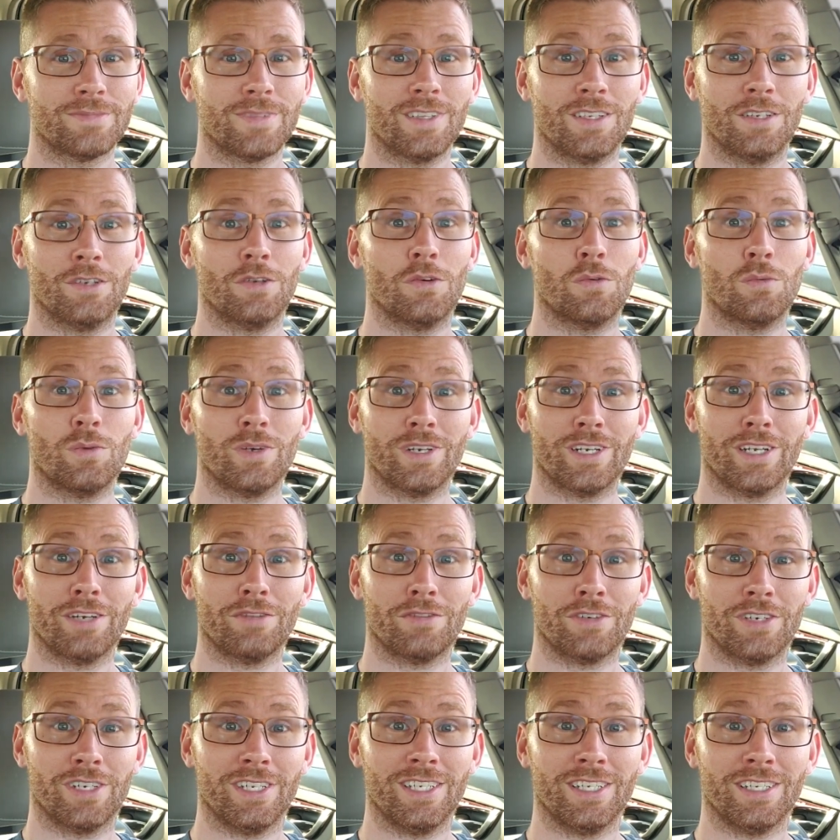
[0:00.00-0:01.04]
you know,
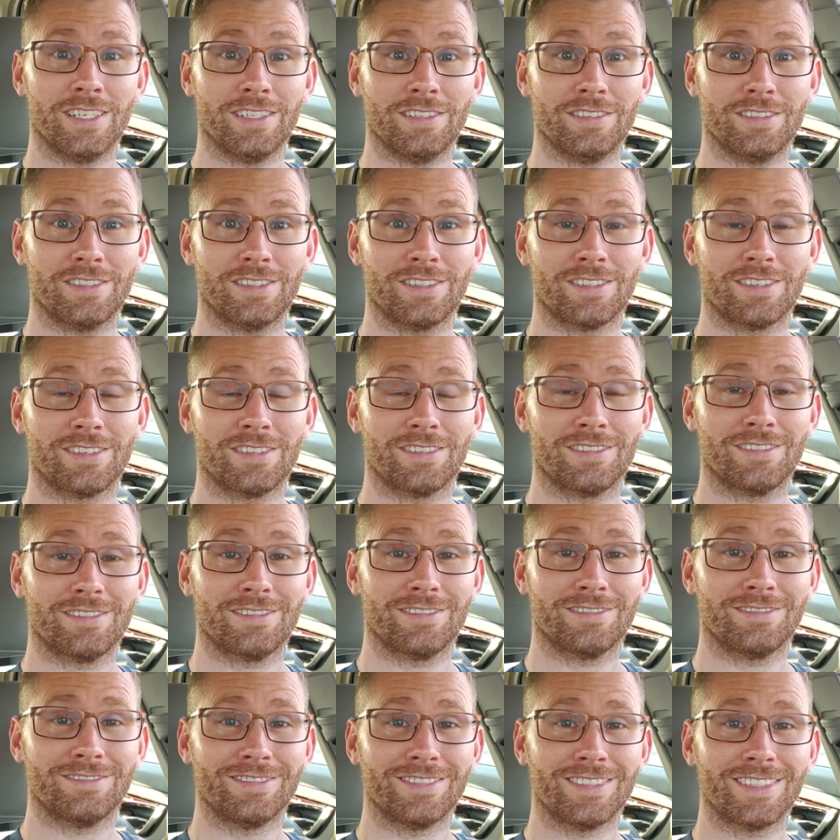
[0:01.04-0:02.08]
whatever it is?
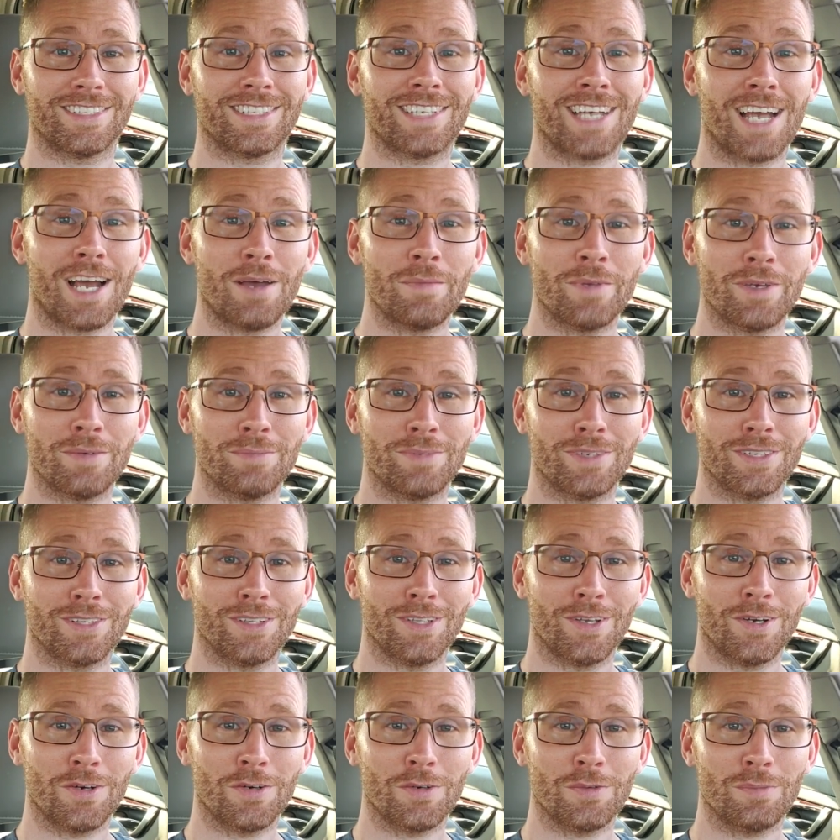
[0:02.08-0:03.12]
Comment
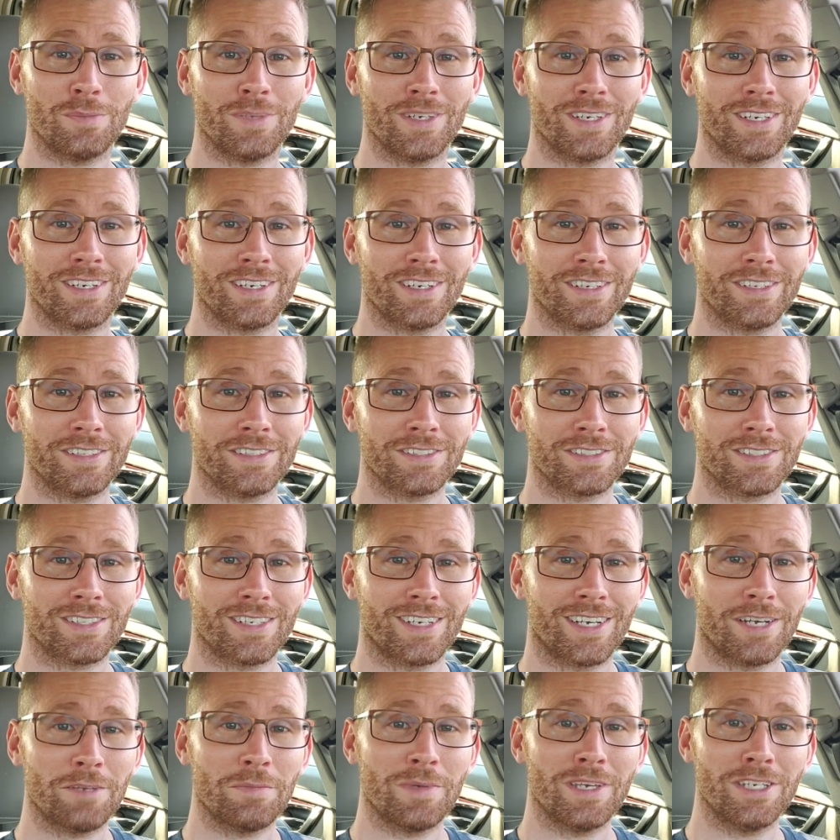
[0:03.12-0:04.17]
below, because
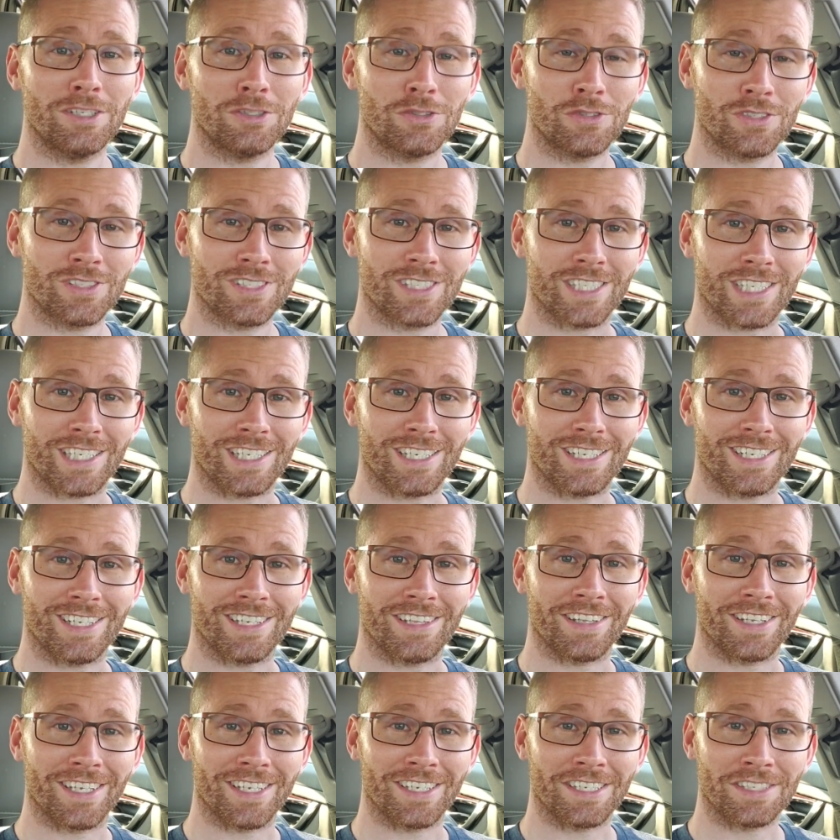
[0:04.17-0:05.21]
I'm interested
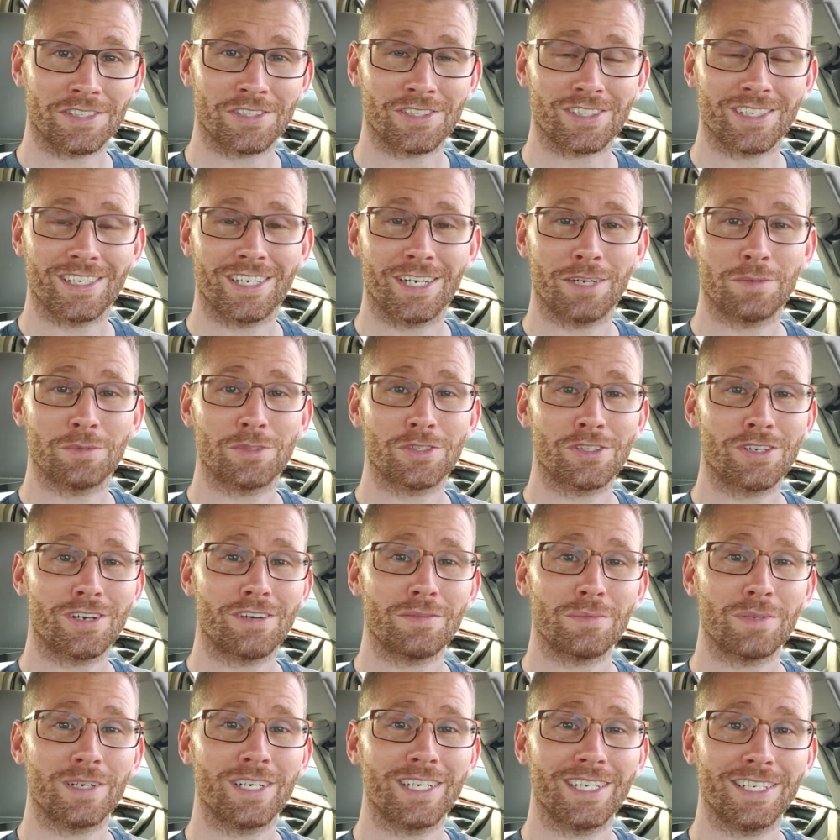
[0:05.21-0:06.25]
in this, and I'm sure
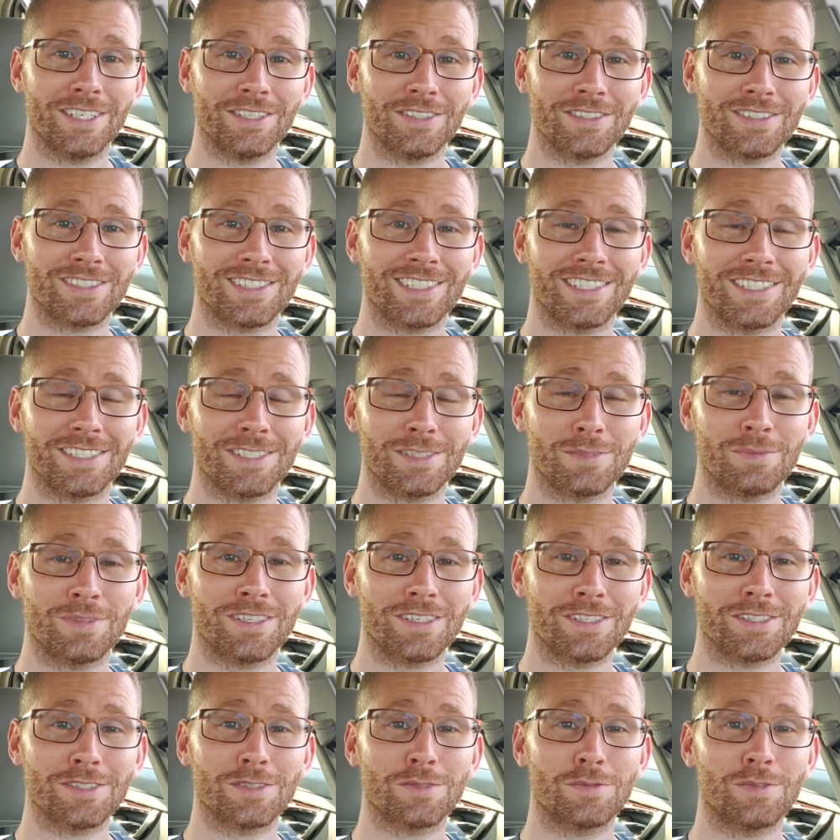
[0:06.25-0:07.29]
everybody else is,
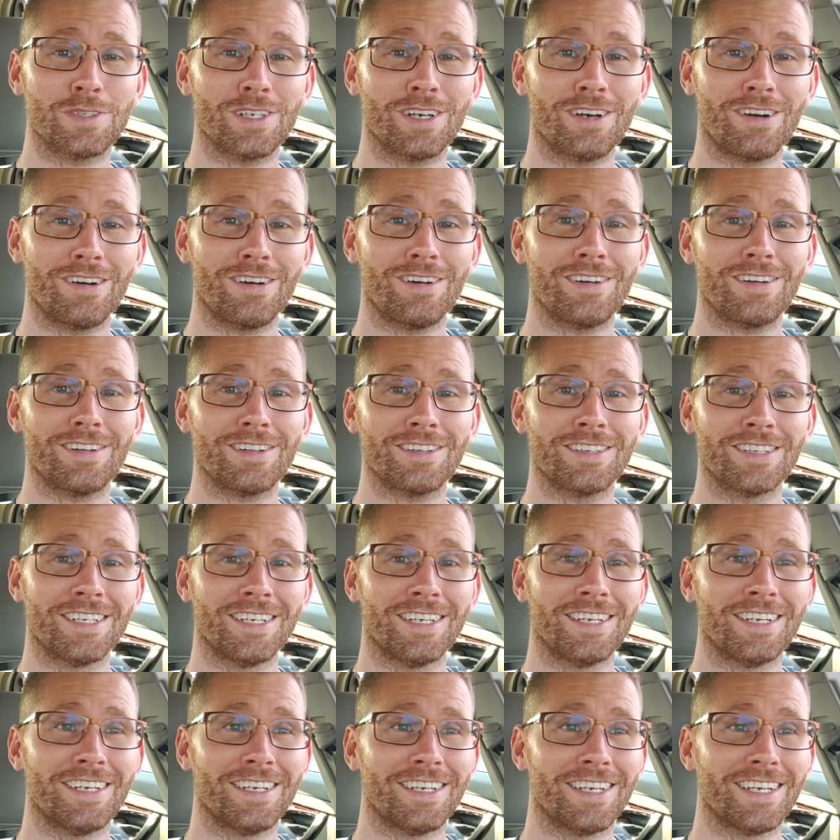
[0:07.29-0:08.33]
because we all
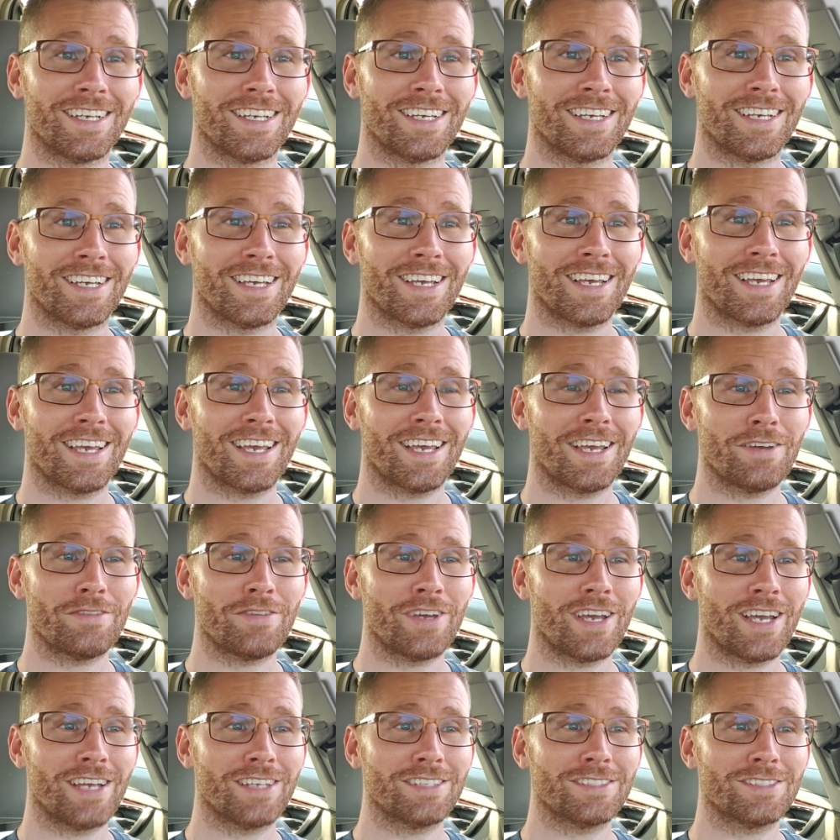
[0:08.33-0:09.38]
have
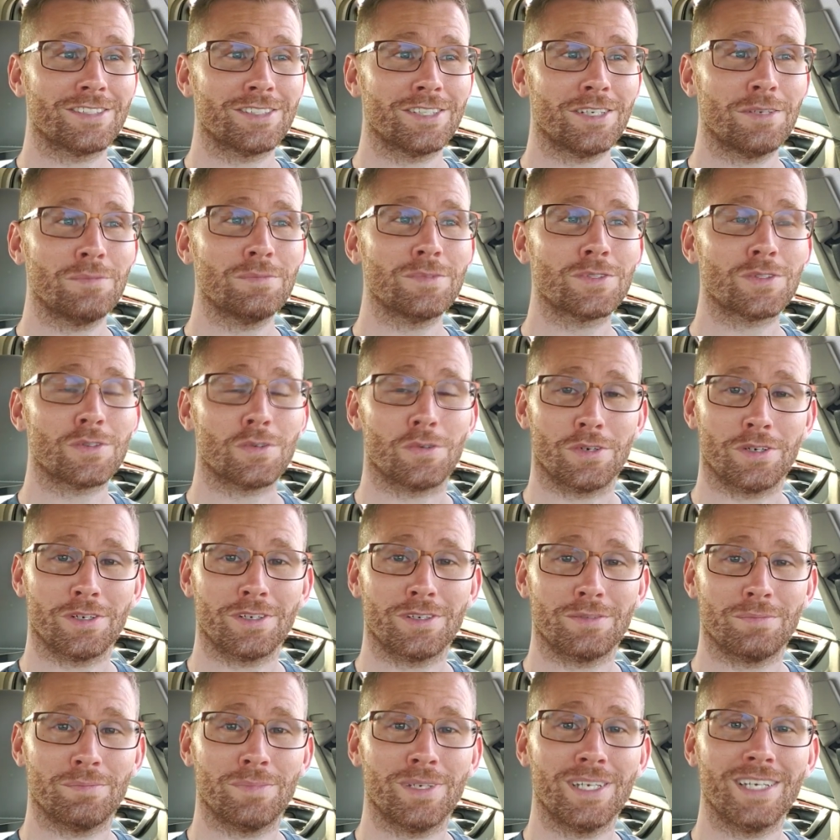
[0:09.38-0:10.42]
had some sort.
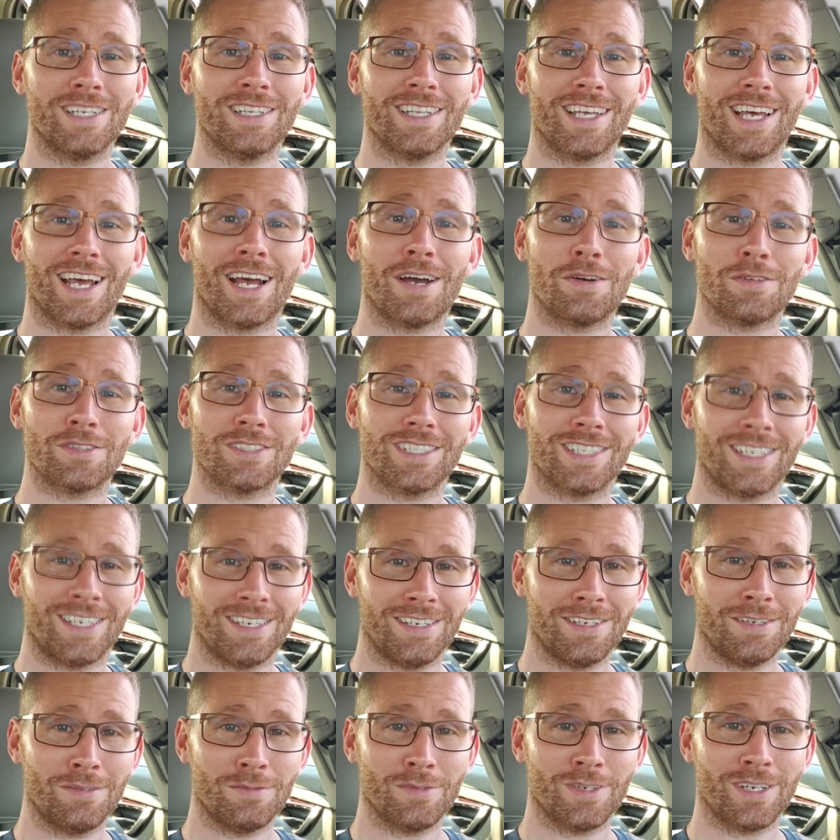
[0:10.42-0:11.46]
Being that I was a
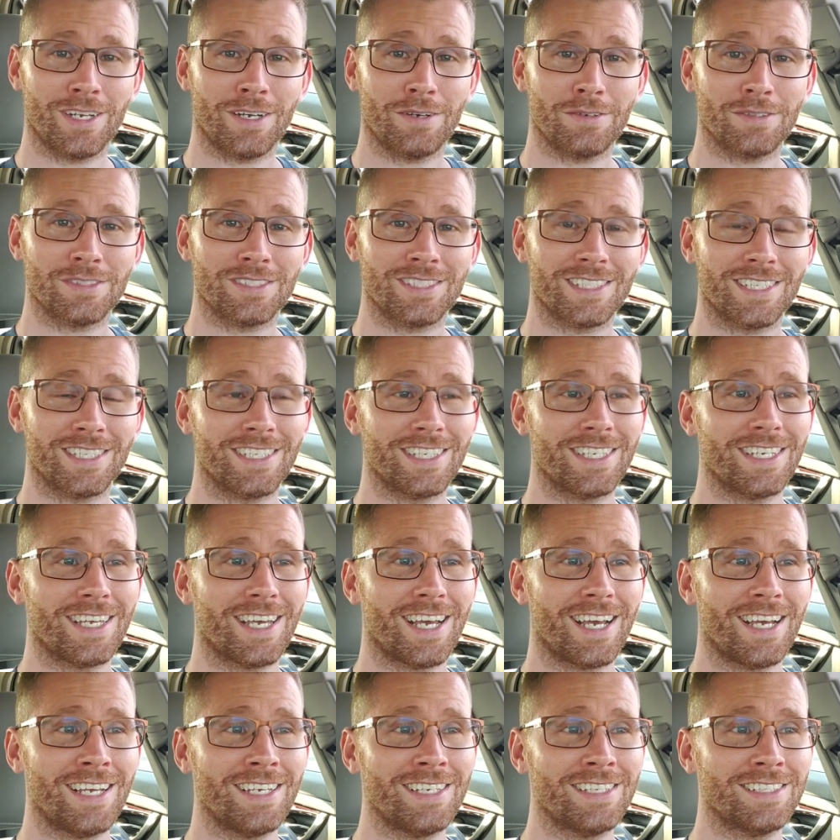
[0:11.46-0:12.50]
kid when I was in it,
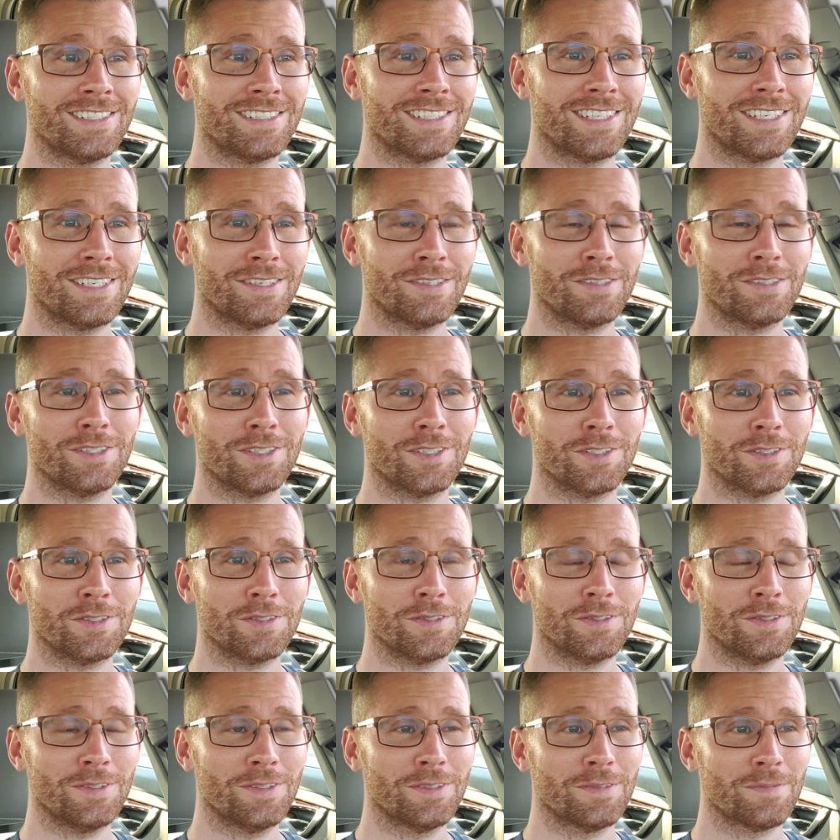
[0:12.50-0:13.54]
I can tell you